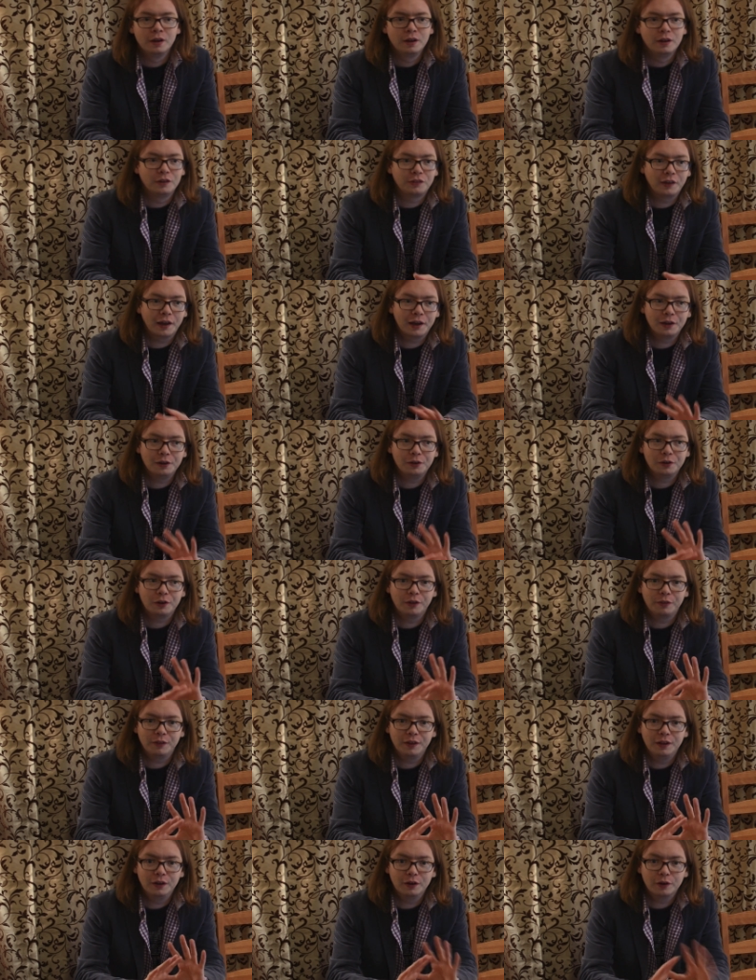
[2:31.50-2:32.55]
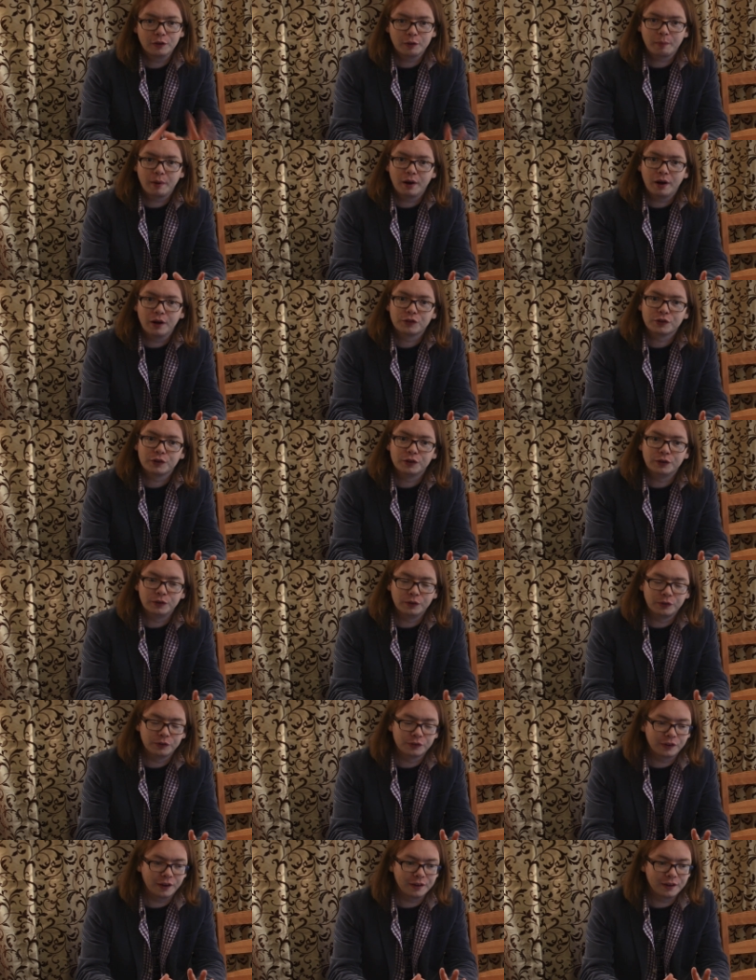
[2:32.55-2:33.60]
You take a look at the other
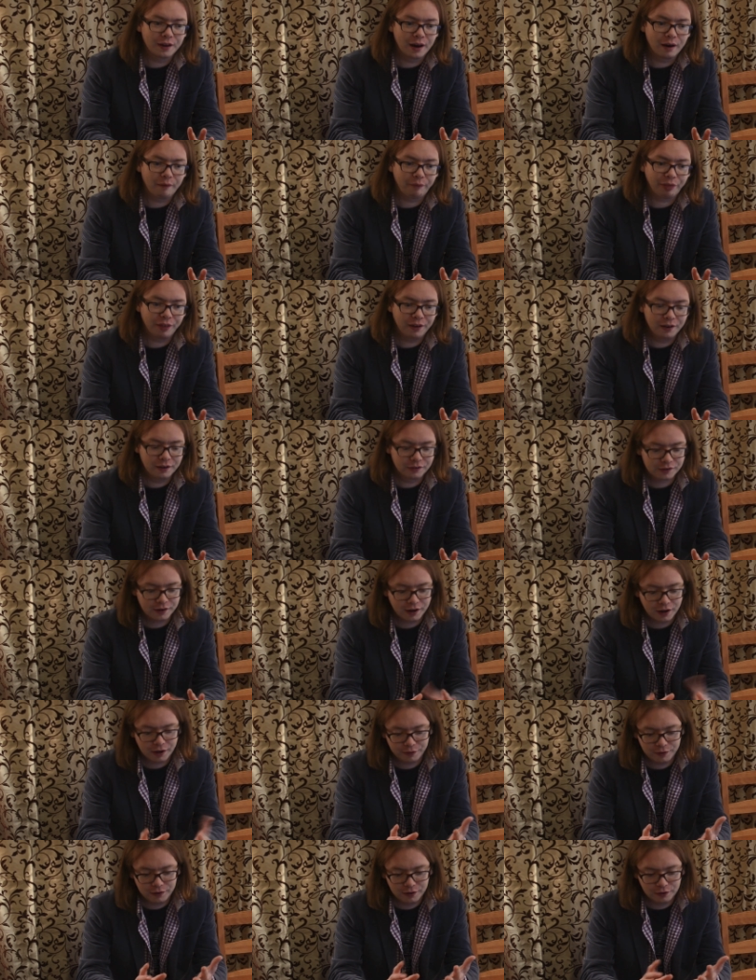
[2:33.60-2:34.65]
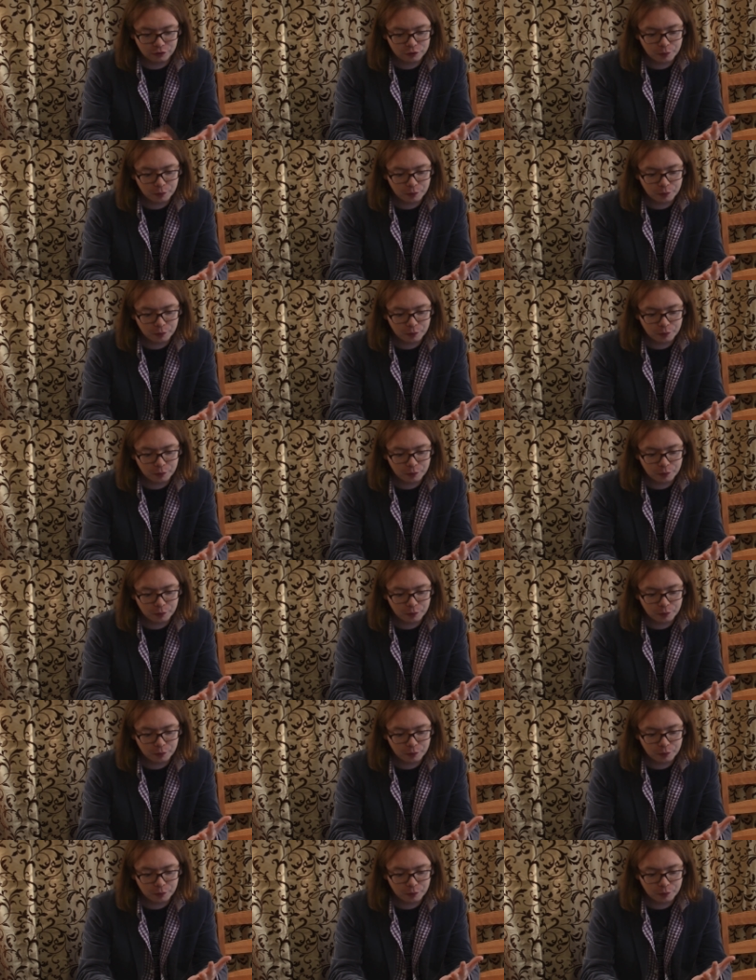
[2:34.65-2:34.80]
particles and you have things like the